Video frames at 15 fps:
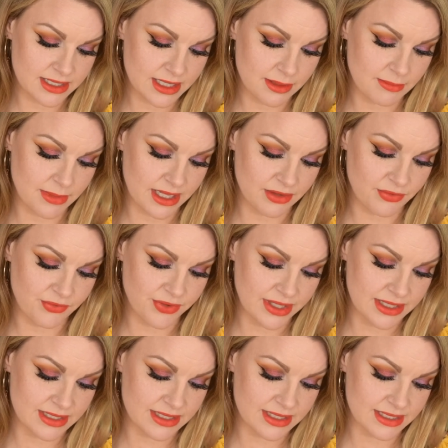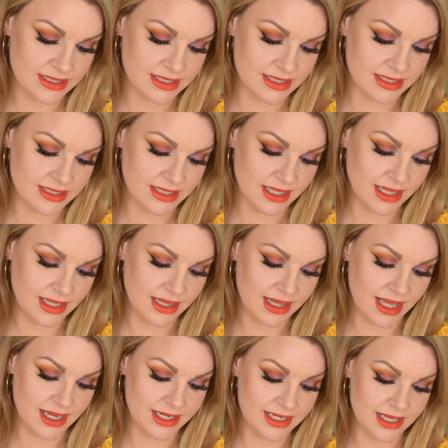in Amalfi
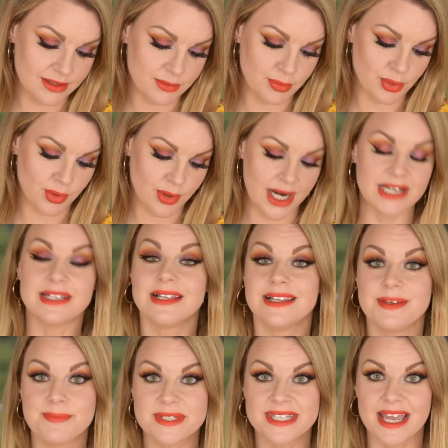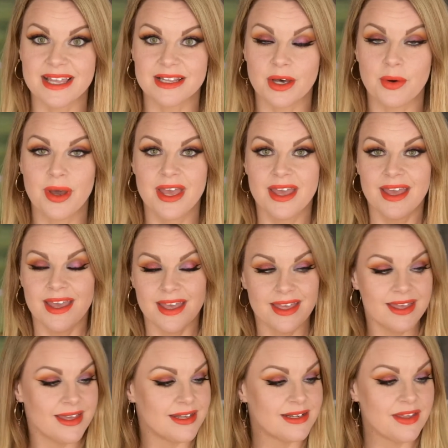Glide and Bright lip stylo,
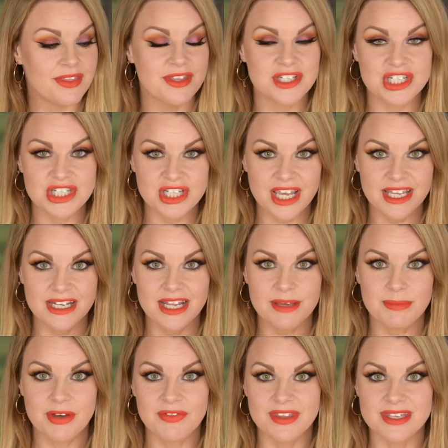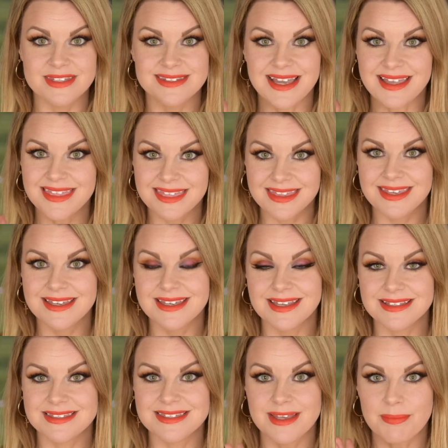and the shade name of this, I think
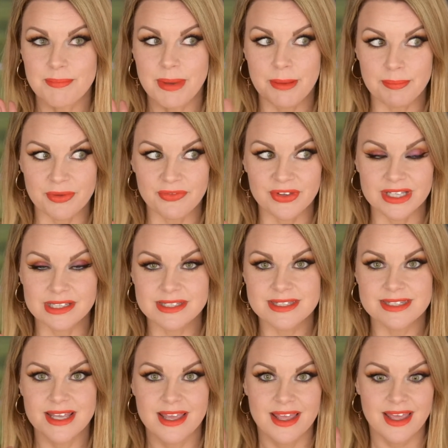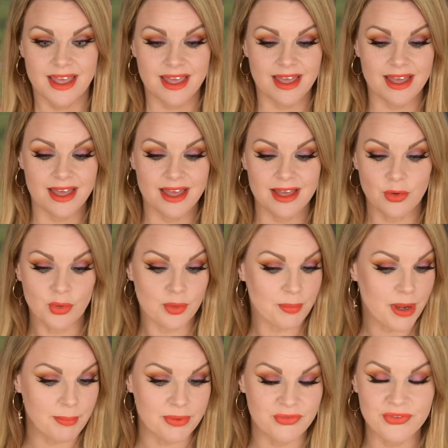it's Poppy Fields or
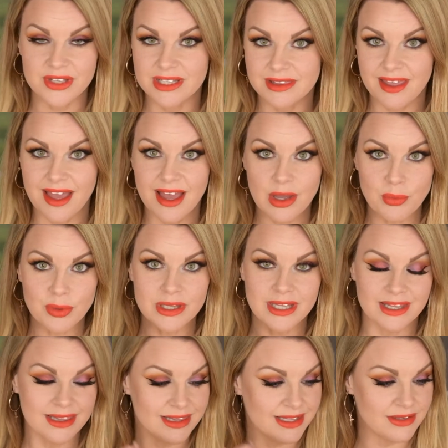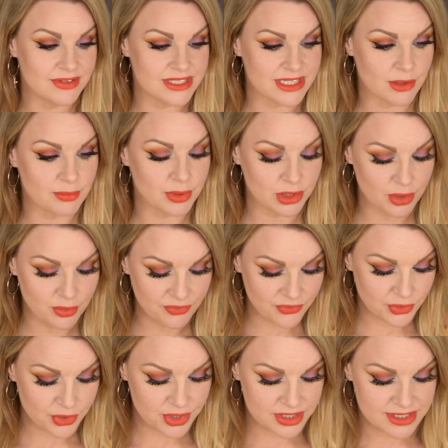Poppy Field. I will leave it down below, of
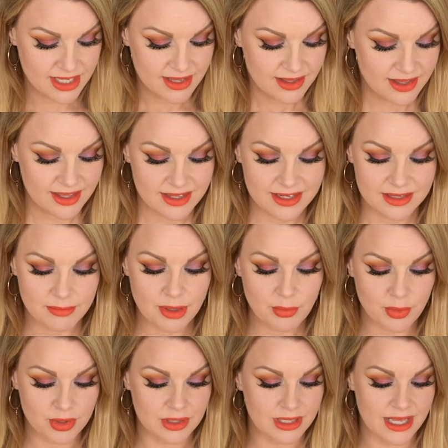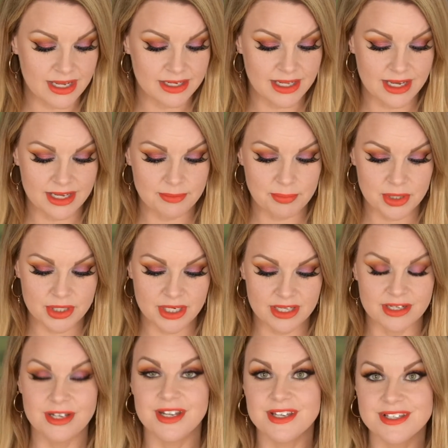course. And in my waterline, I put a
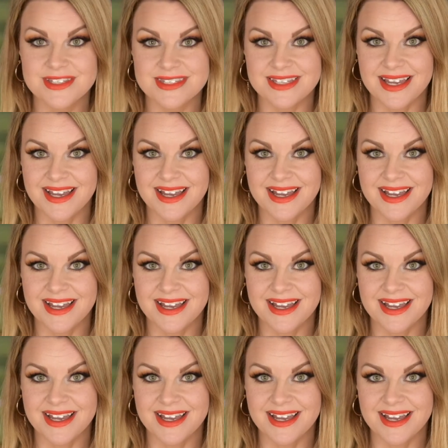NYX